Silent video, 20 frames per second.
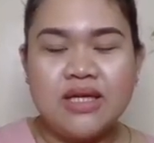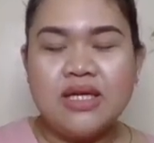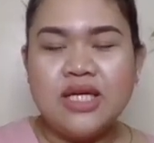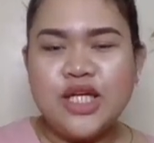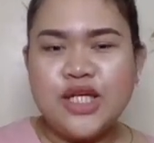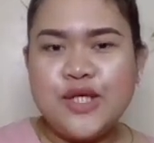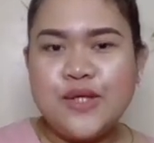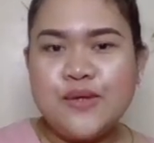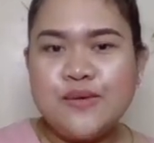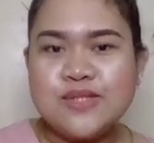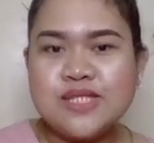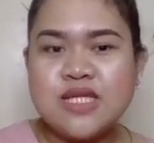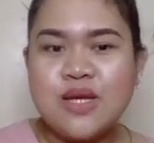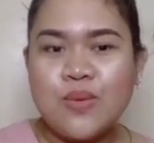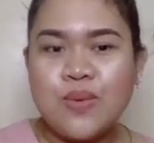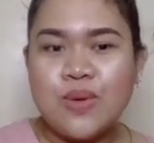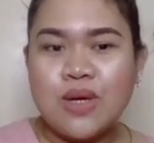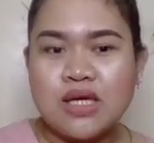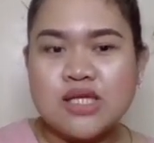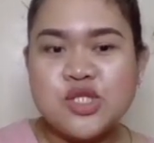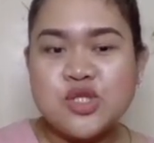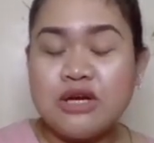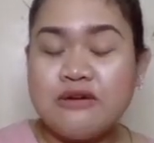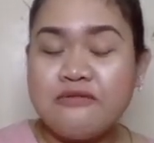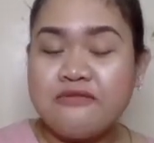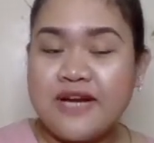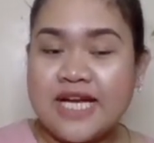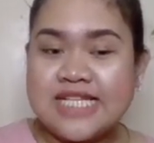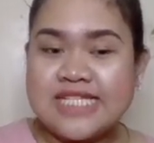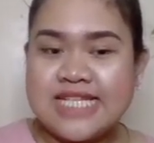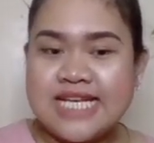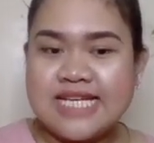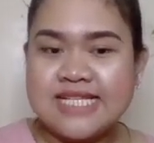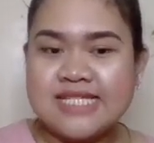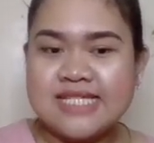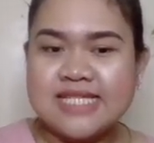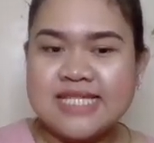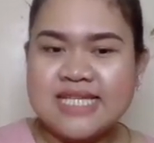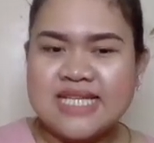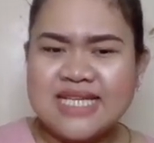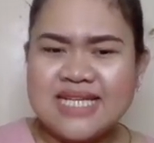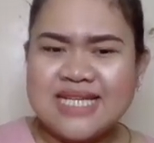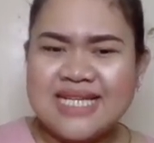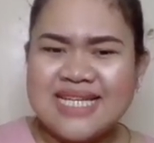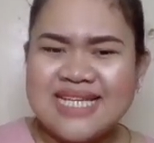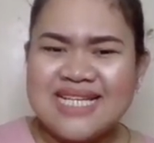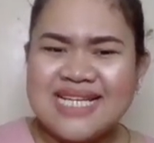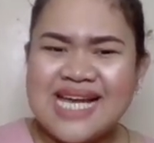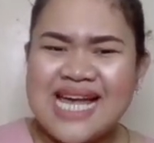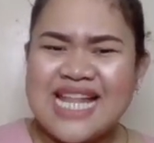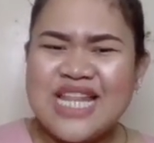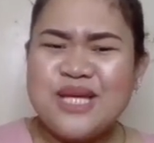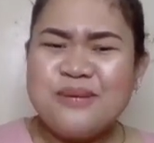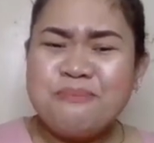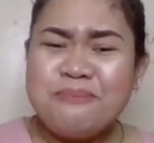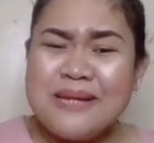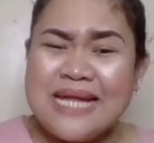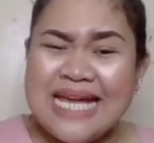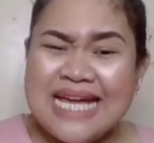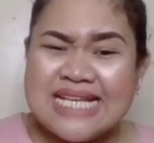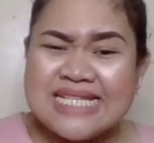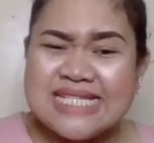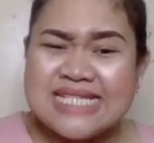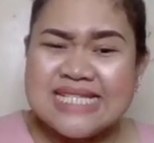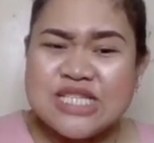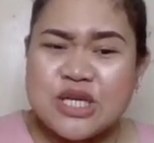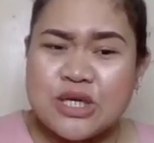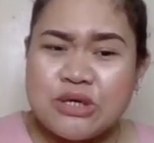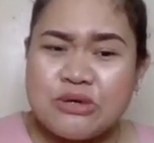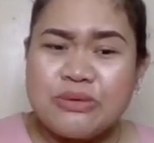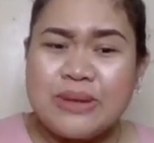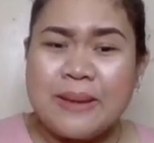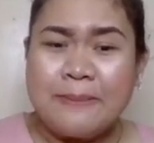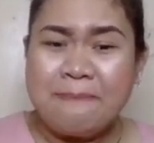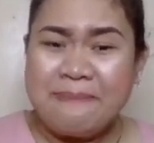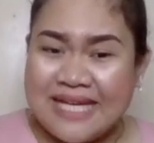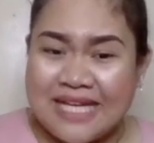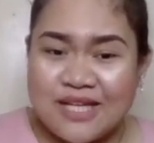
Use the words or phrases, can you please repeat